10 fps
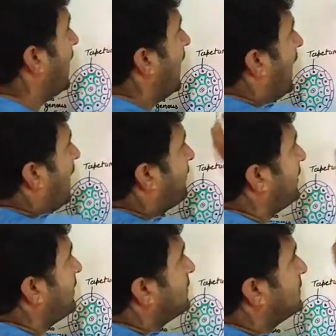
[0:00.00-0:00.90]

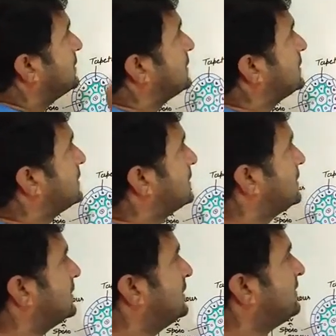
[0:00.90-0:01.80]
After
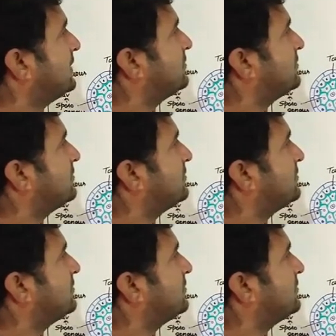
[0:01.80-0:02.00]
this